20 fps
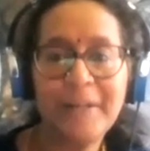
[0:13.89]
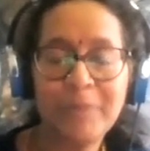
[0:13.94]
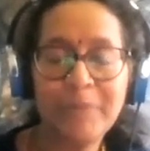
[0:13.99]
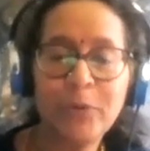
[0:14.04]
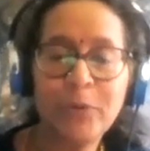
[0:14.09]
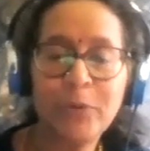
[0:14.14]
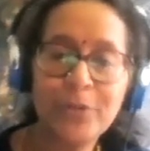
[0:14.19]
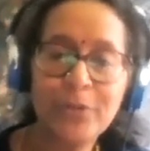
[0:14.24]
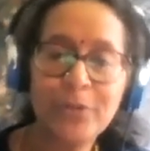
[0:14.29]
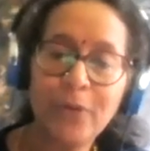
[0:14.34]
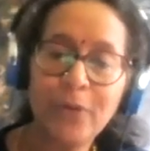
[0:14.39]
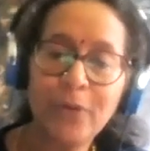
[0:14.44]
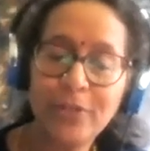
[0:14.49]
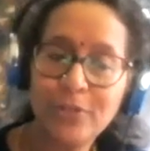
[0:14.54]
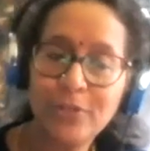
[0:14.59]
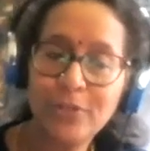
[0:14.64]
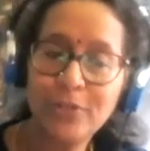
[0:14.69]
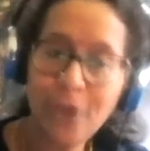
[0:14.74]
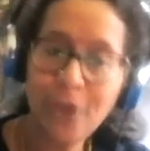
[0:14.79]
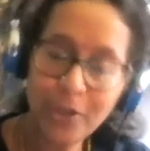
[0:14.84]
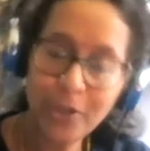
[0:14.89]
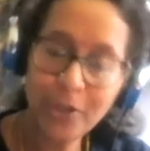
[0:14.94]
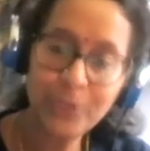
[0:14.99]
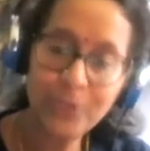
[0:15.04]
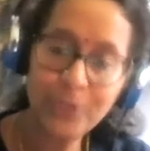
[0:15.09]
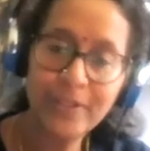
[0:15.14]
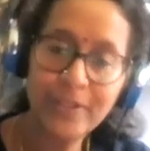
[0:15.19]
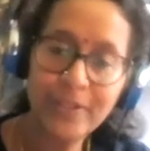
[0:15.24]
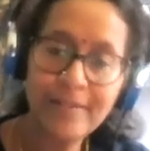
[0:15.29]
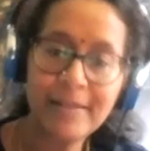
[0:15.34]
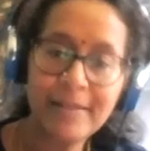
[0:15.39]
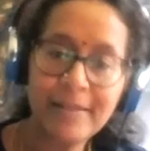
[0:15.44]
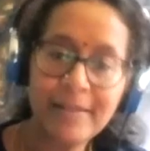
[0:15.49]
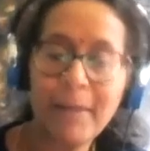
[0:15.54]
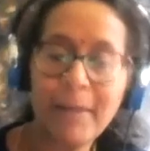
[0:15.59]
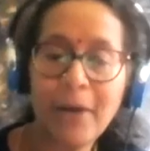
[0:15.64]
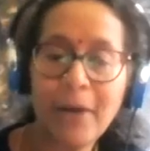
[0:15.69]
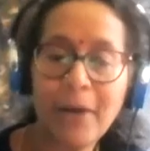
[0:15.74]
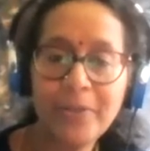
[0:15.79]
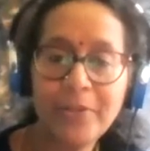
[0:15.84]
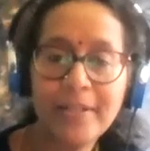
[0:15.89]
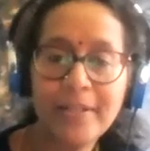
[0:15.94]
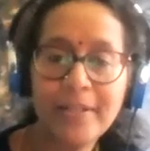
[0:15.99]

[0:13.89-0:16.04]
who is going to talk to us about